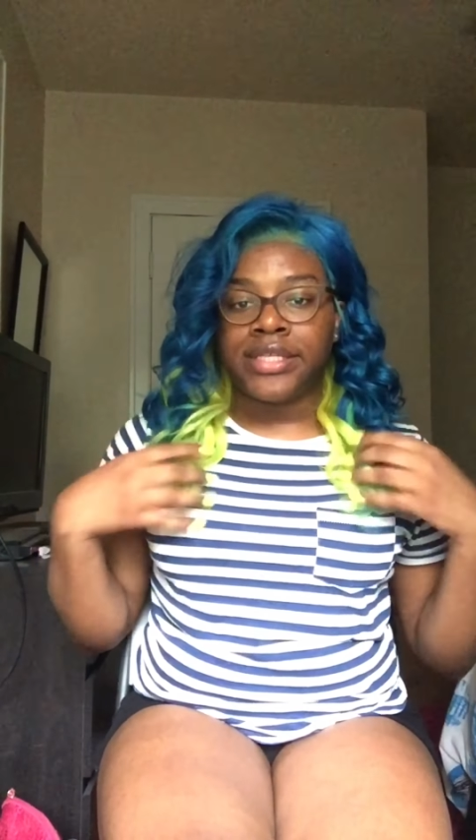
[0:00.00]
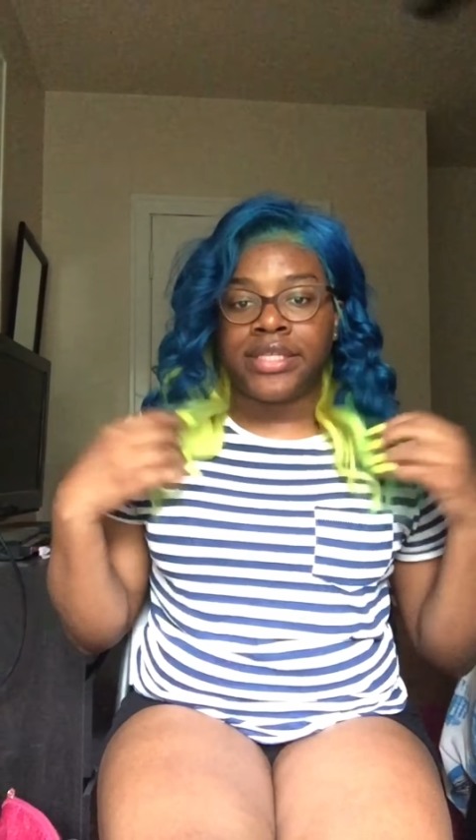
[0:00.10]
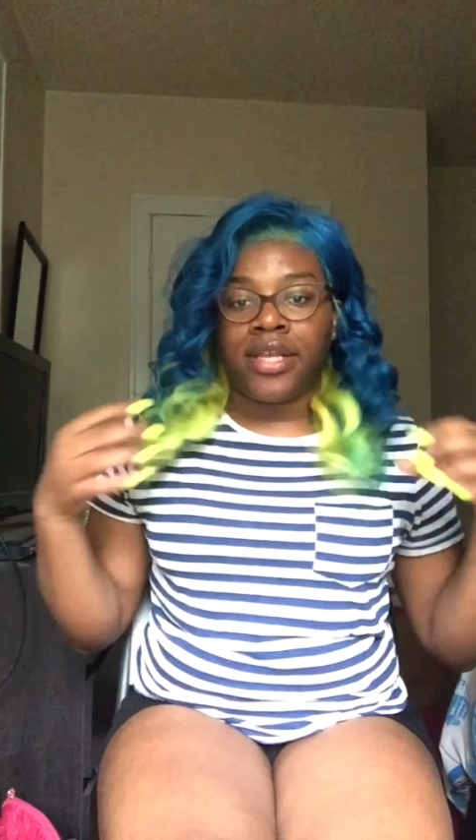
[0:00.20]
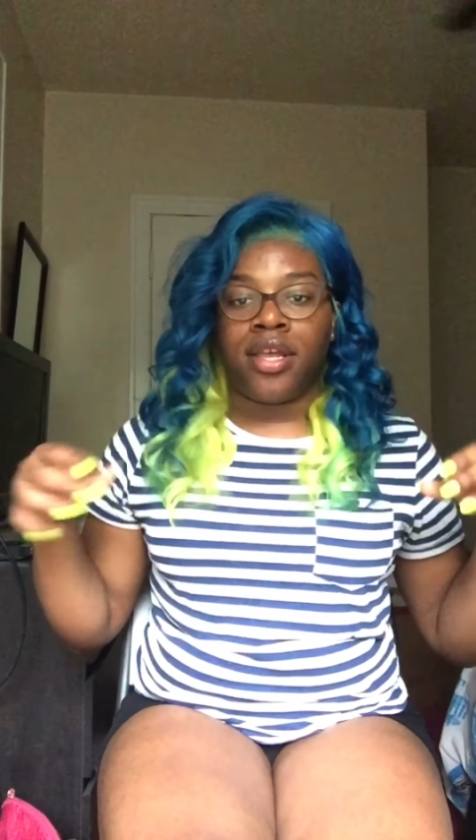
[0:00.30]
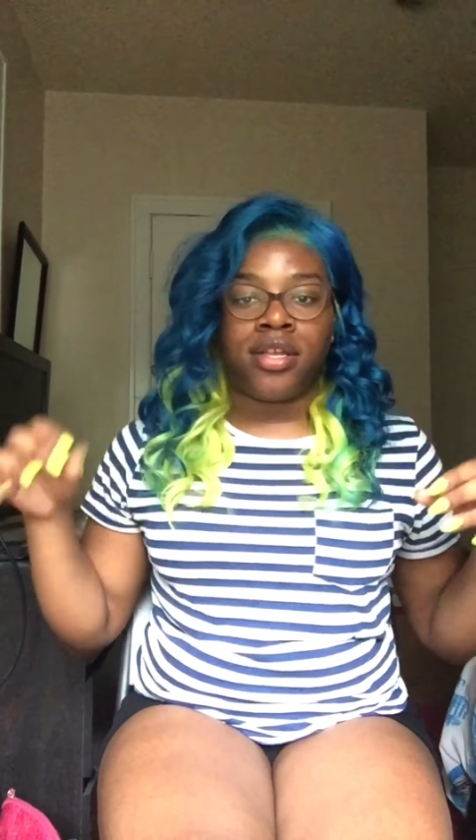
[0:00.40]

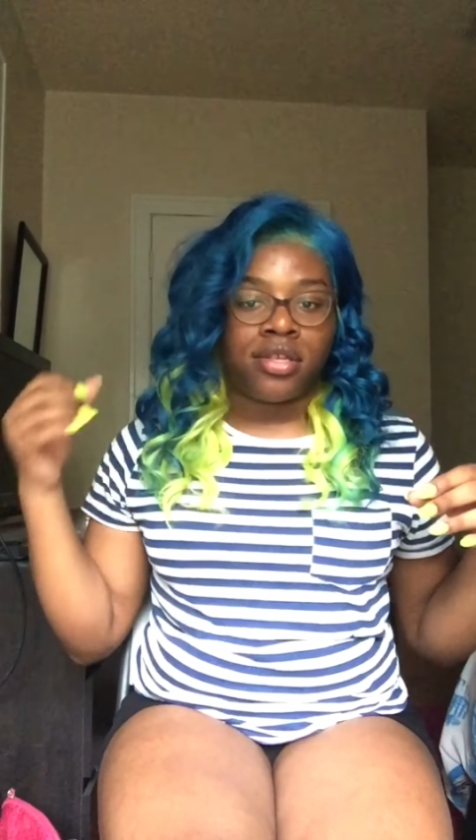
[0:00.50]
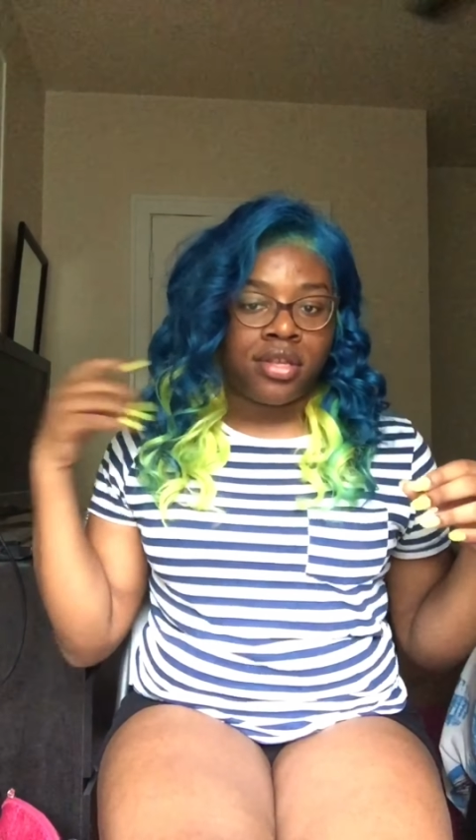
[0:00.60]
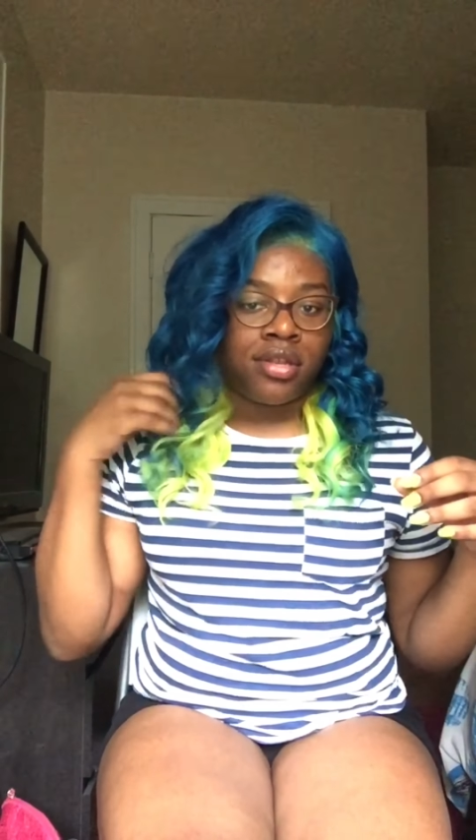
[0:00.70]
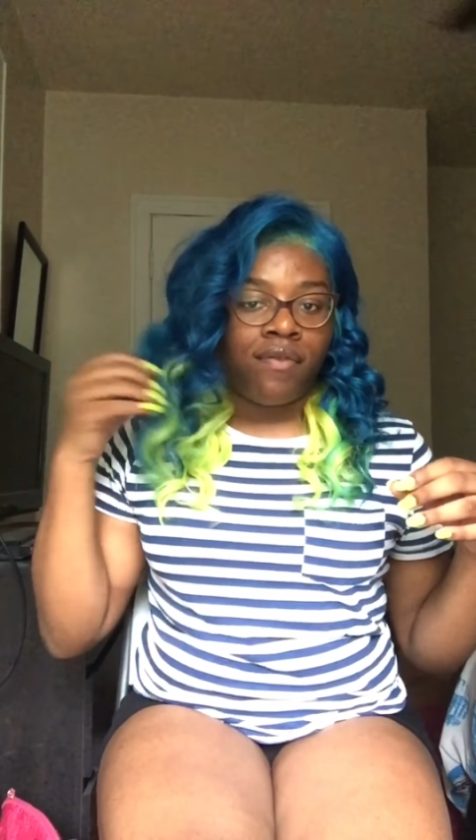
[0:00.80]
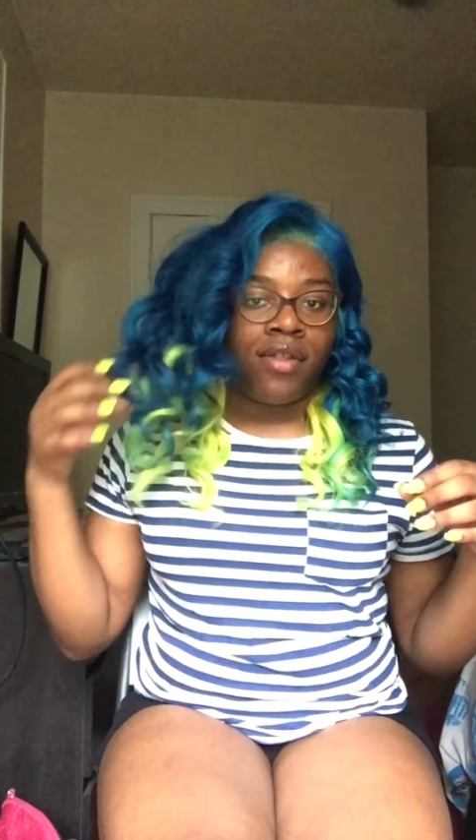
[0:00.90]
six
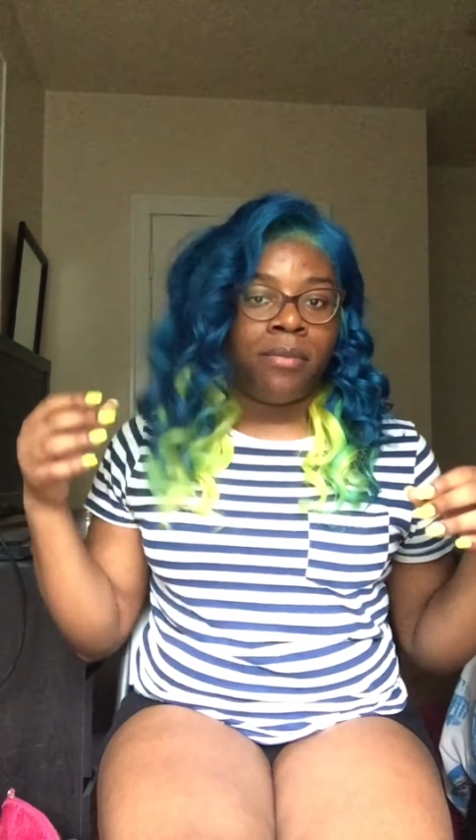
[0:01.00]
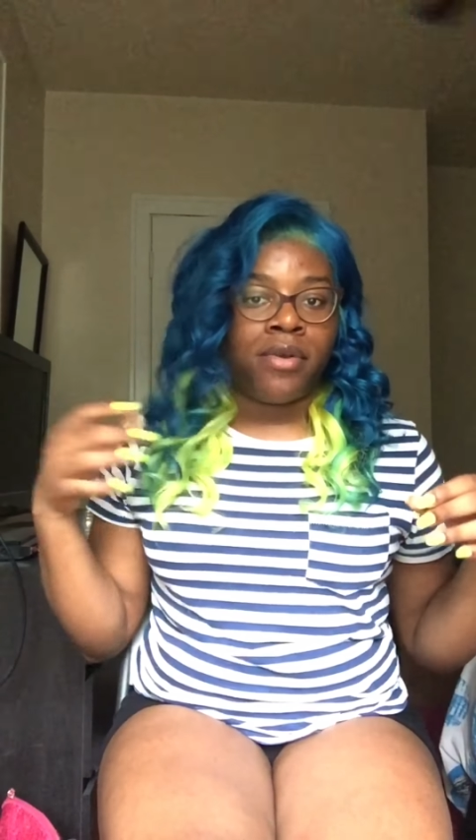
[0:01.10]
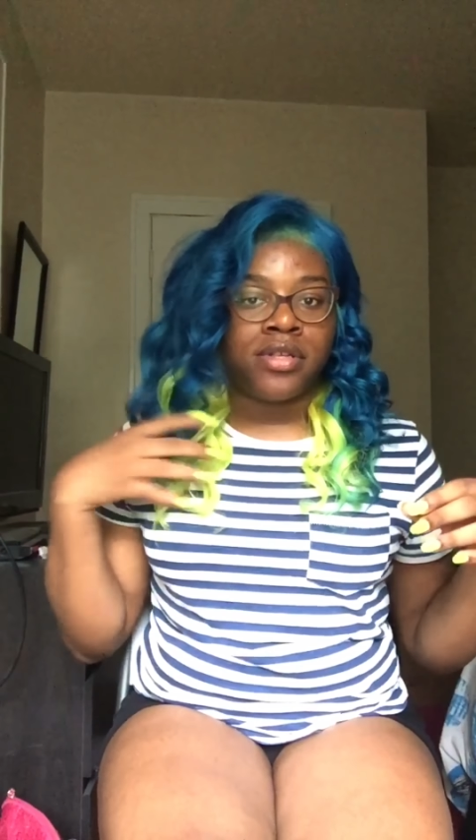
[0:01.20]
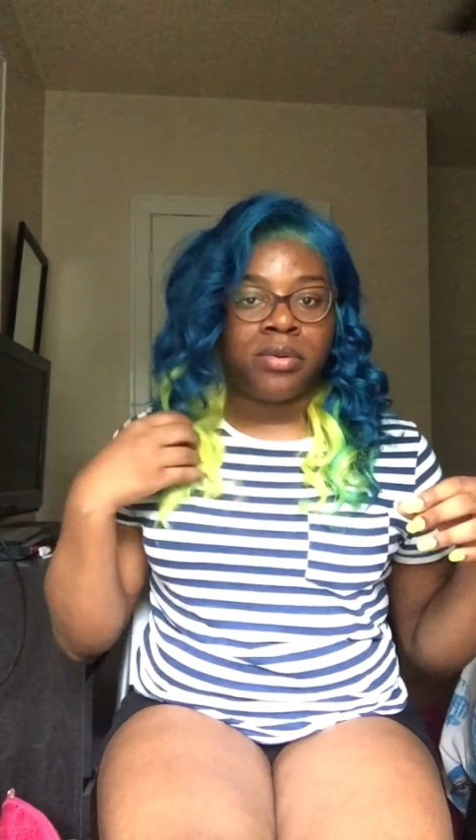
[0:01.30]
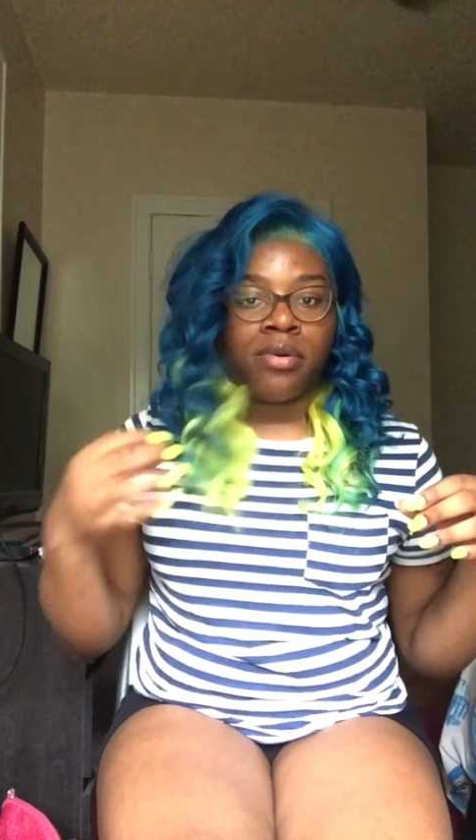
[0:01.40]
for the
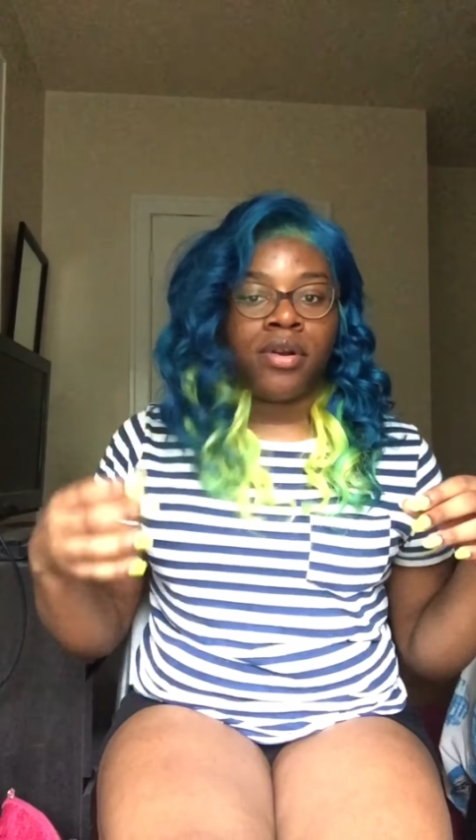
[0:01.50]
most part.